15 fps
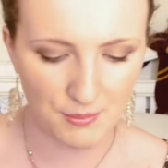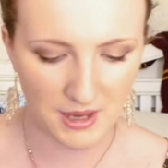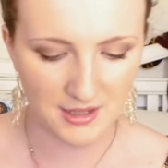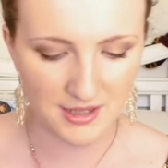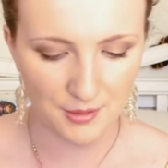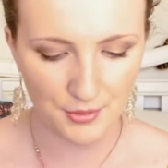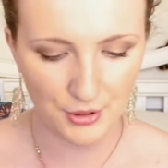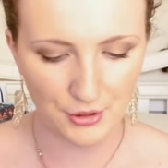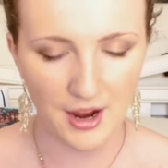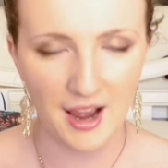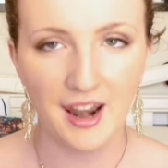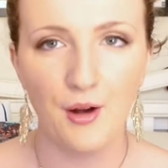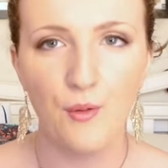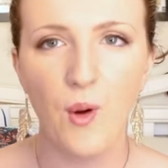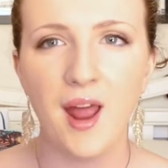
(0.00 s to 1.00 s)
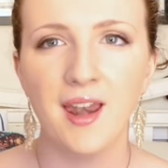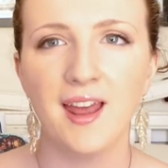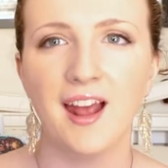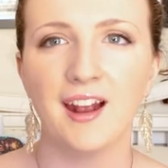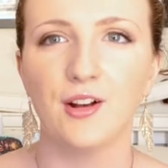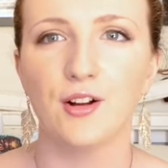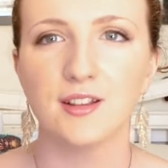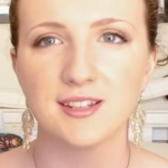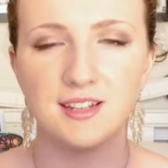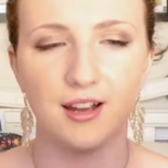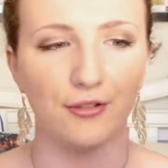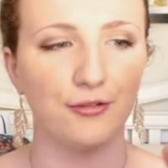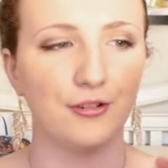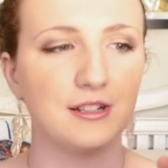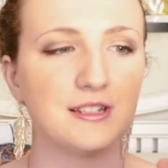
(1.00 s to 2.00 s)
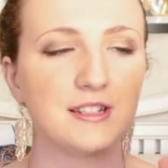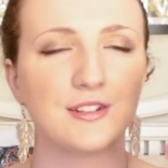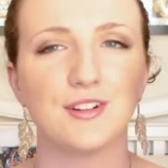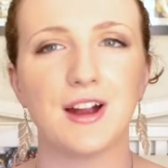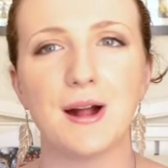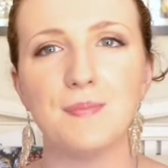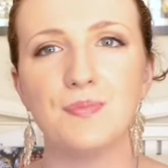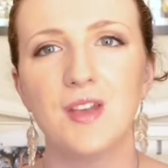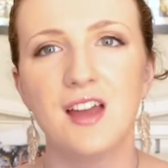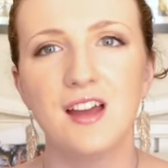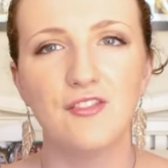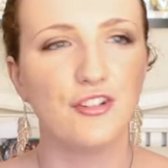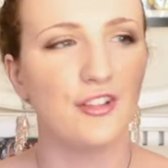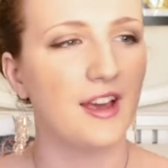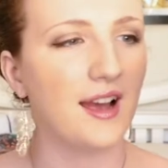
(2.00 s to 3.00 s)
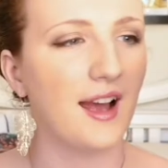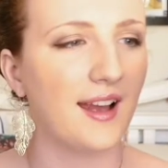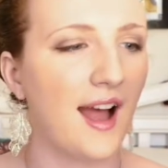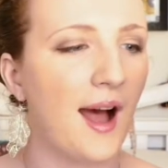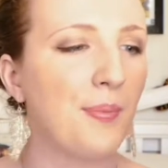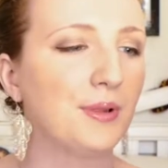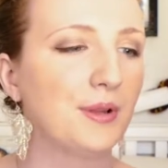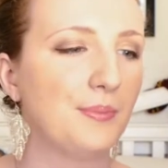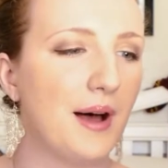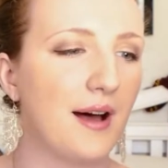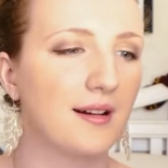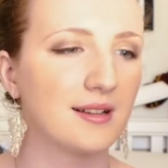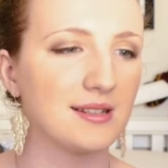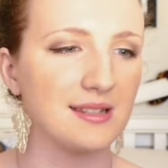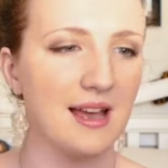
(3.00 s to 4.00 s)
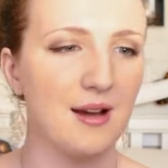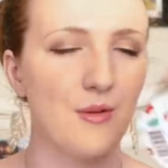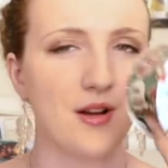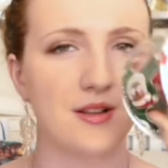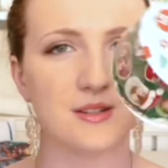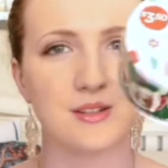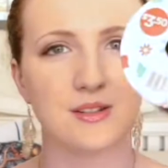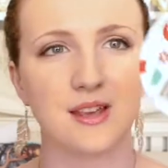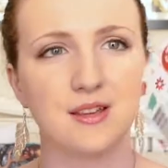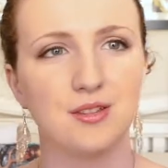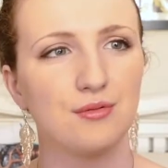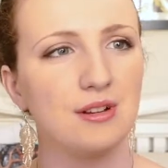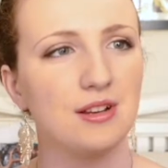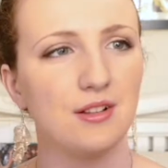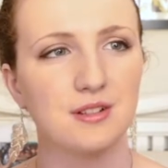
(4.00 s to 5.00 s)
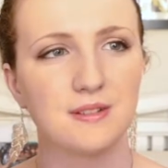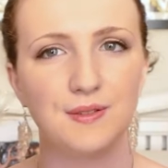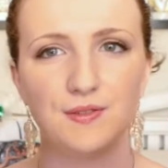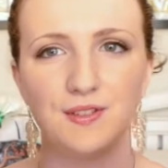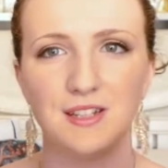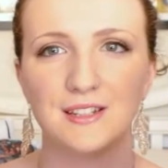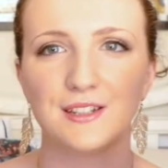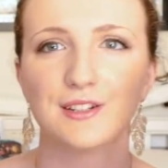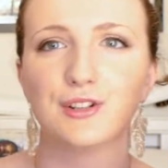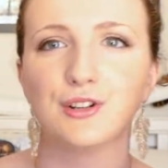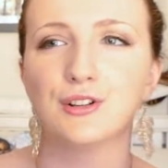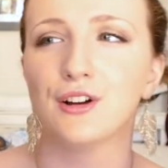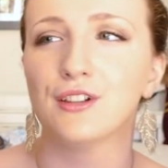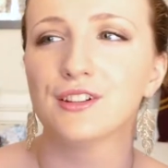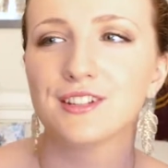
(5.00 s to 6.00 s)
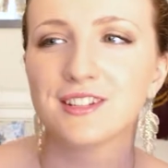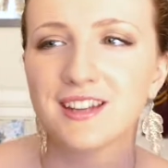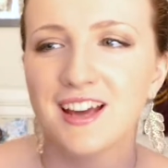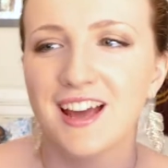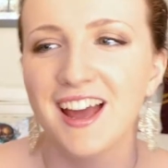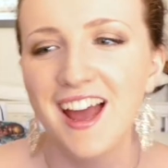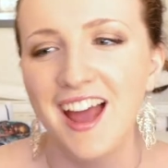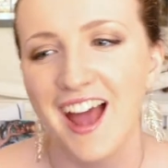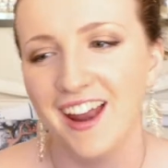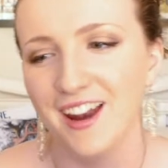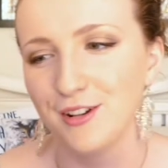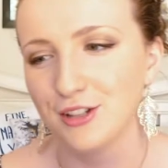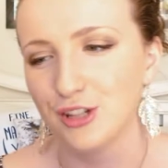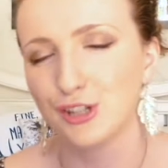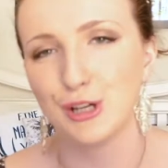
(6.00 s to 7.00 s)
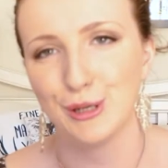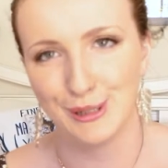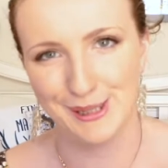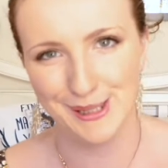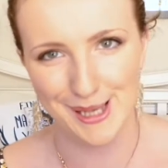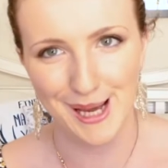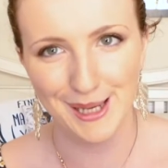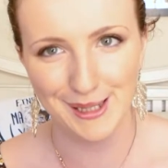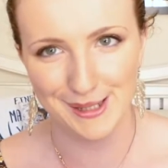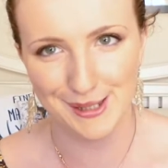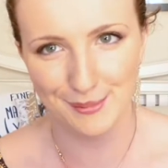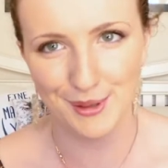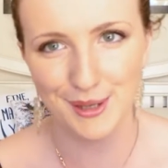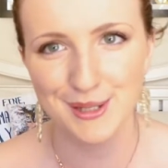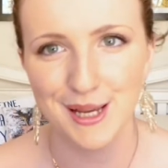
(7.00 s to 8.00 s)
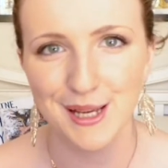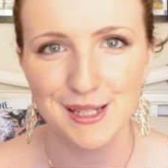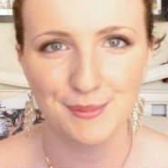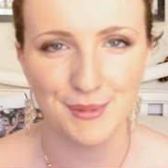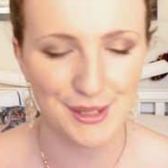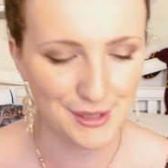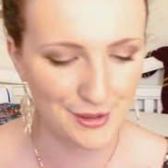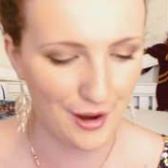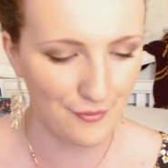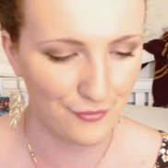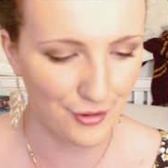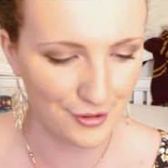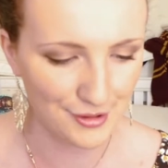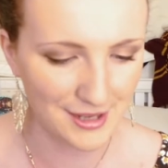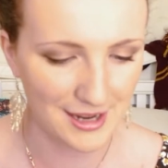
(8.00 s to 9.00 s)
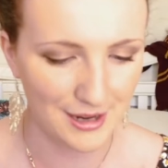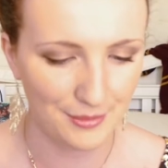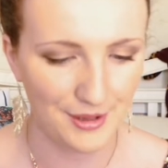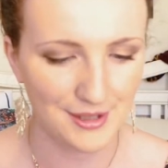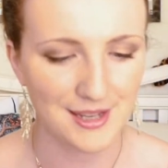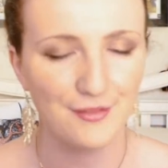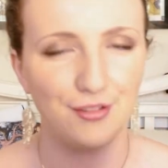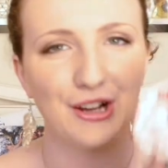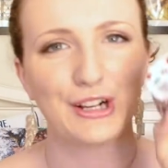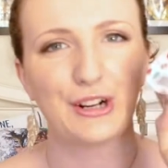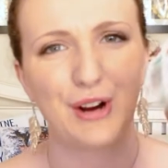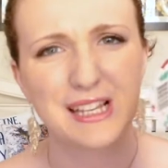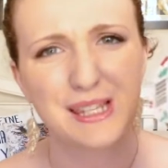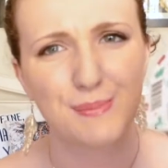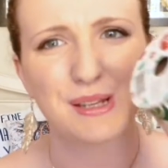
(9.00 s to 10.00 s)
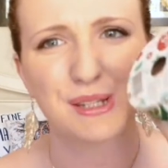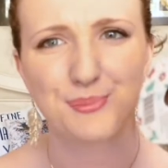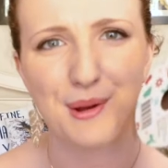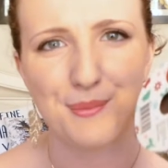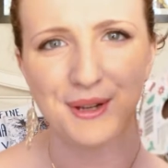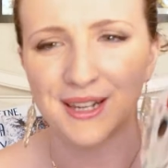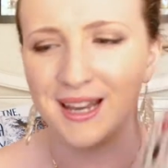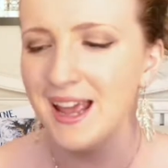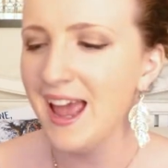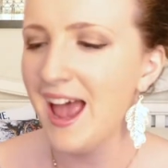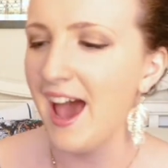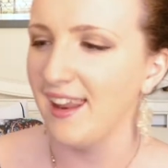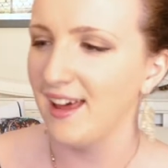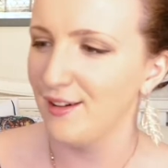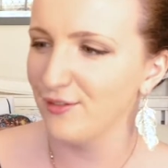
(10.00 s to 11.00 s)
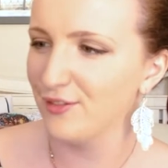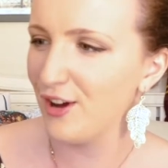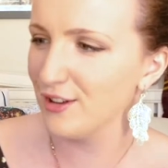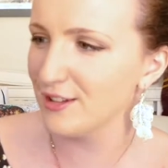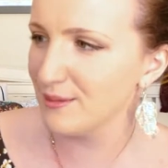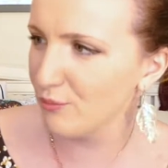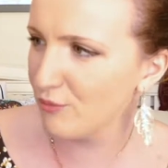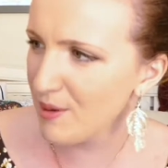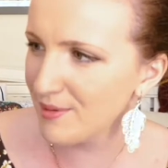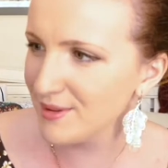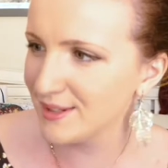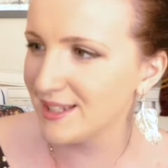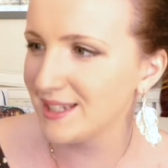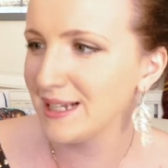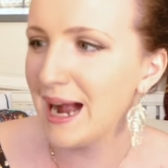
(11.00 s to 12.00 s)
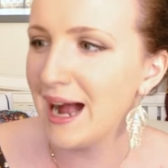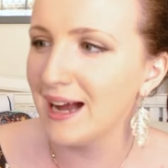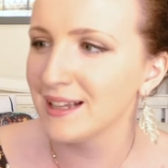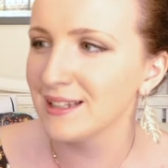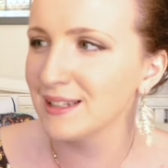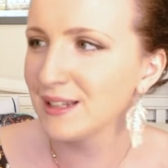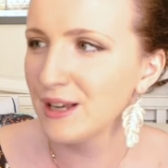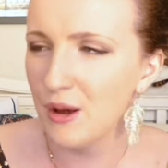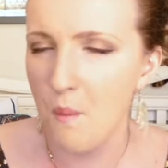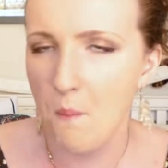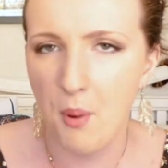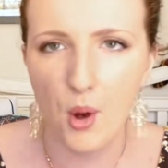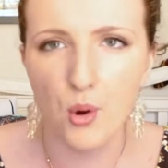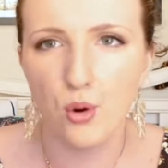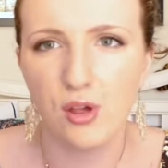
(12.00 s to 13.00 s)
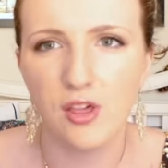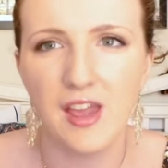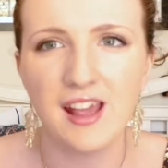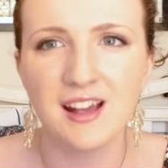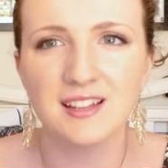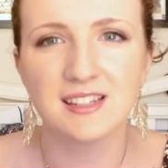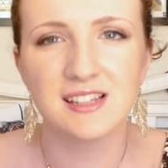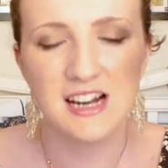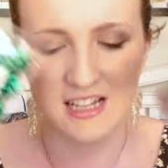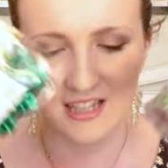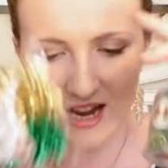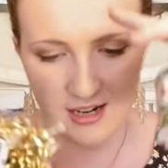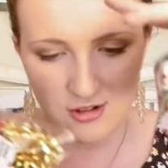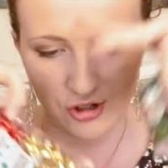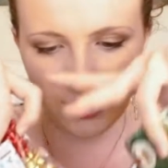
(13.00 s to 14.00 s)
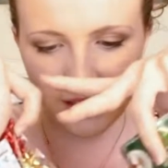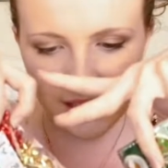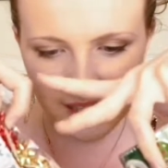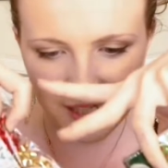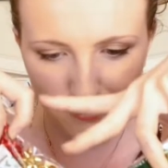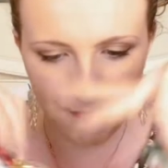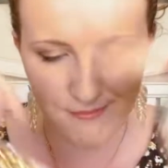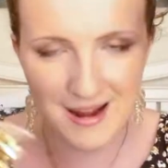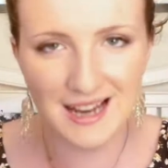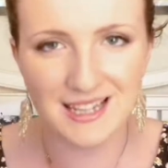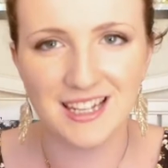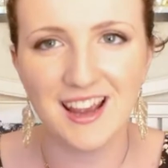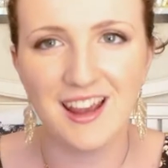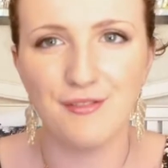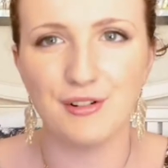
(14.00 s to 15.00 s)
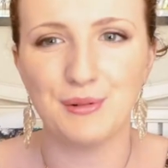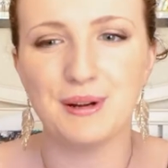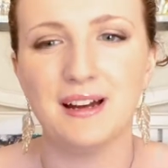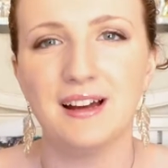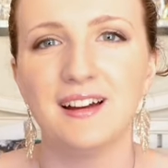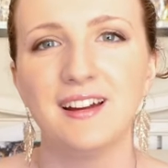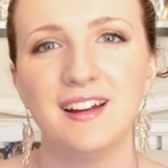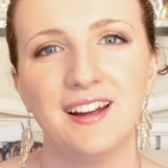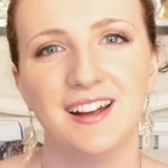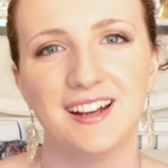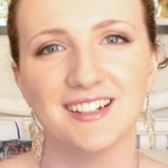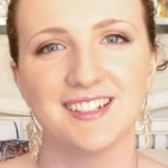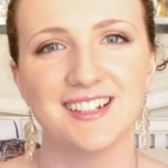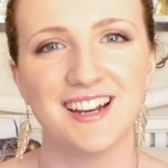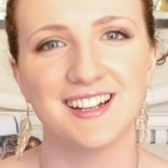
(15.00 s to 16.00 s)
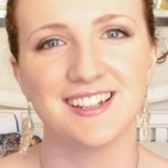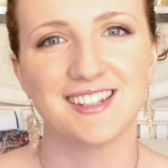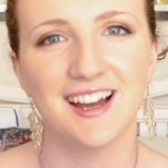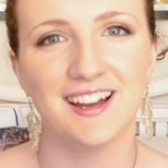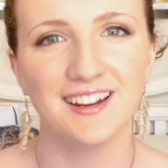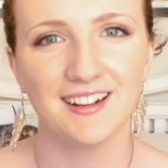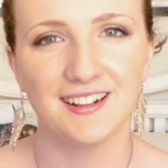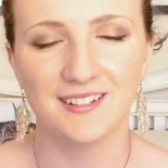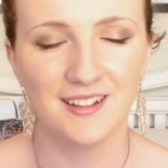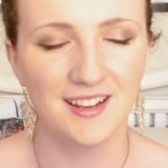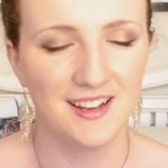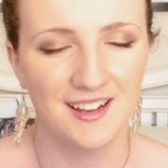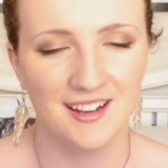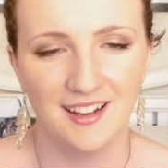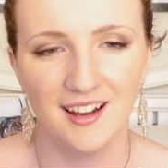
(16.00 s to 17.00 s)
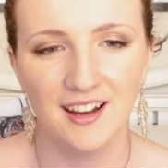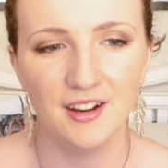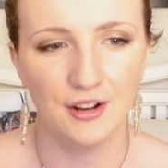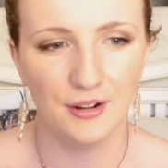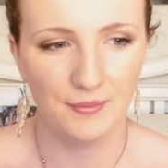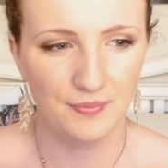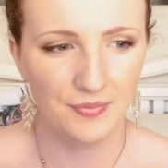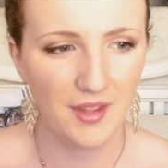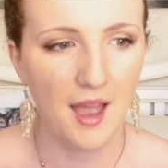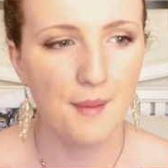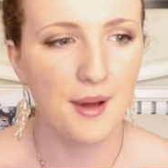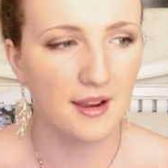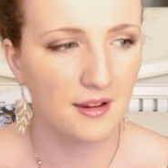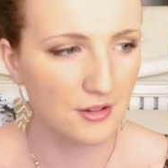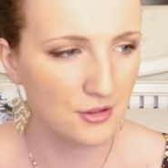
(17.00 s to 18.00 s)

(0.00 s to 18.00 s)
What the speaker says: Big W, and I went and got stuff for Instagram for like a couple of bucks. Like, well, it's just like $3.50, this is $2. And I was so excited, so I'm going to take some Instagram photos later because I've got Christmas ribbon and I've got ribbon stars, bow things, that are going to smatter everywhere. Isn't that exciting? I know, I'm out of